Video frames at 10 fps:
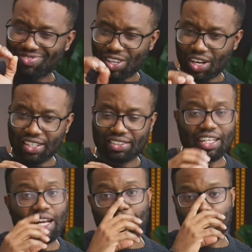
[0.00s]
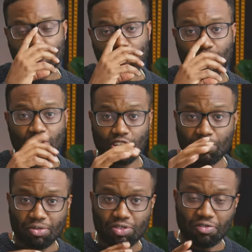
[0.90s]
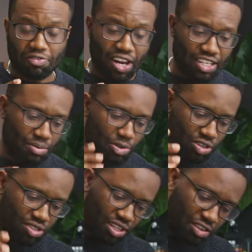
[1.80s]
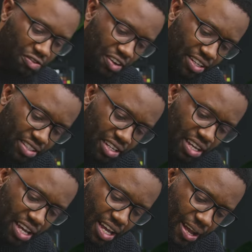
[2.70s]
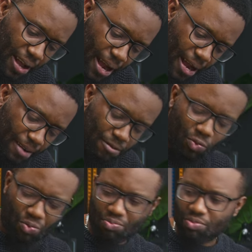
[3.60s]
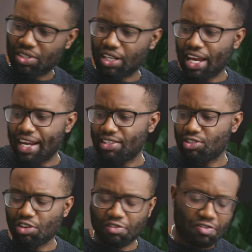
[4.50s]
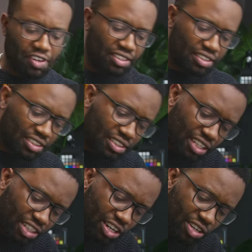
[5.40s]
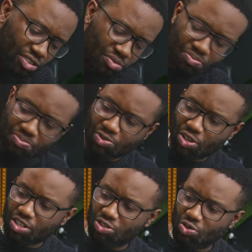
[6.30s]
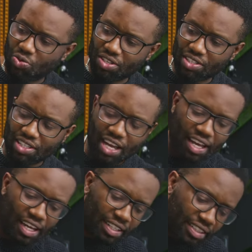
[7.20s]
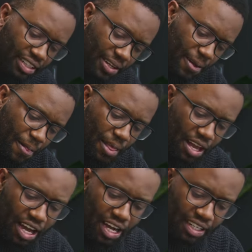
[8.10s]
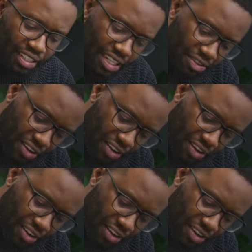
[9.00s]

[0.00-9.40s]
understand there's going to be some flashing because of the effect. The light is not facing. I'm trying to turn it towards that end. And if